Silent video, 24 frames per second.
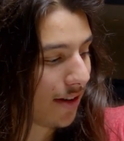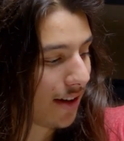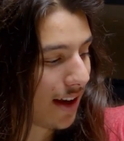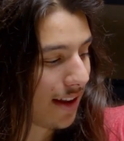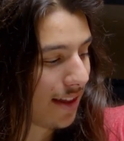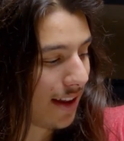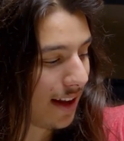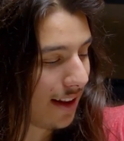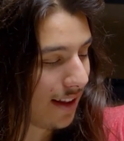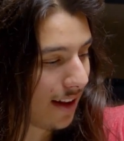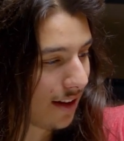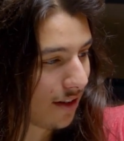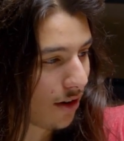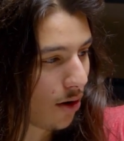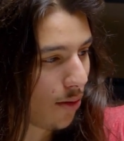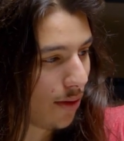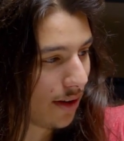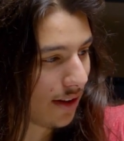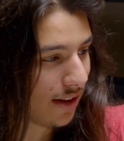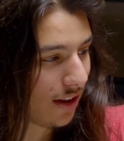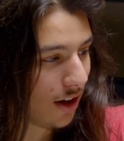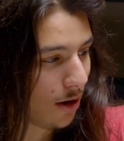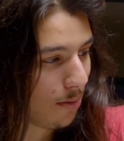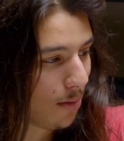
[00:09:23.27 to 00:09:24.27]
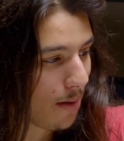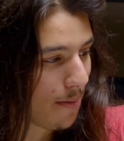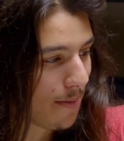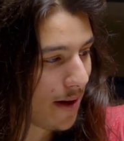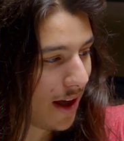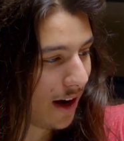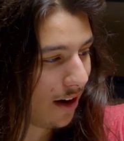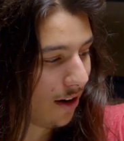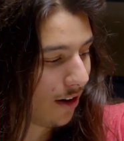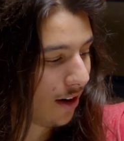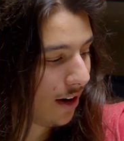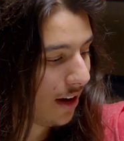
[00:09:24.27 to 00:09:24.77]
I think that's always a little bit
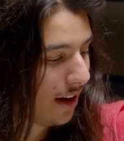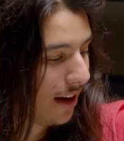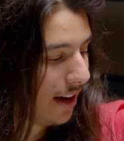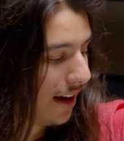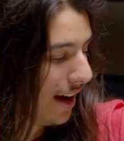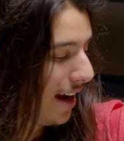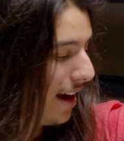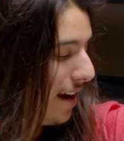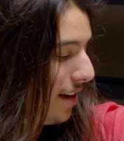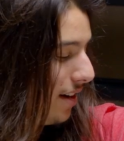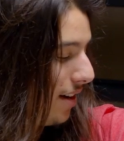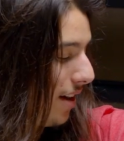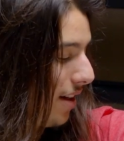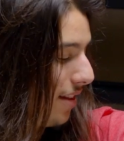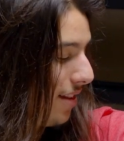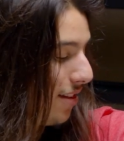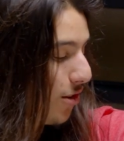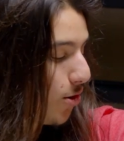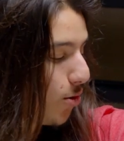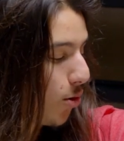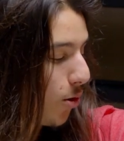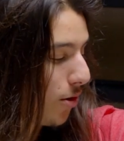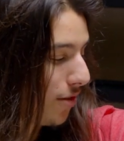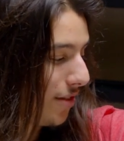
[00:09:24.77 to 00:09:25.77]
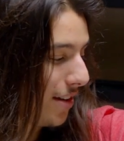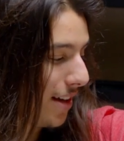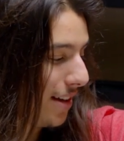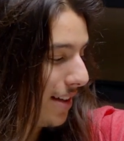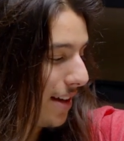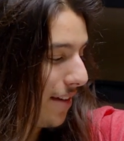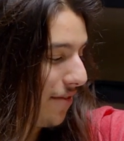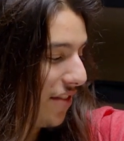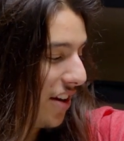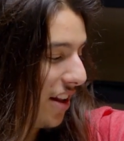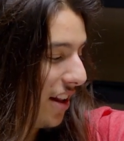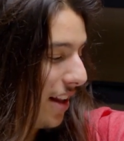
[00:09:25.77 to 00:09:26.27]
better, and this corn snake
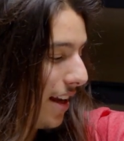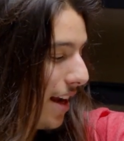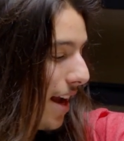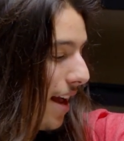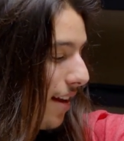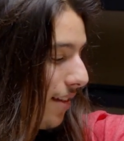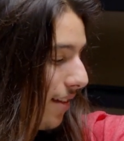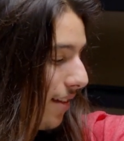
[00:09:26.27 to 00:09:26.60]
definitely has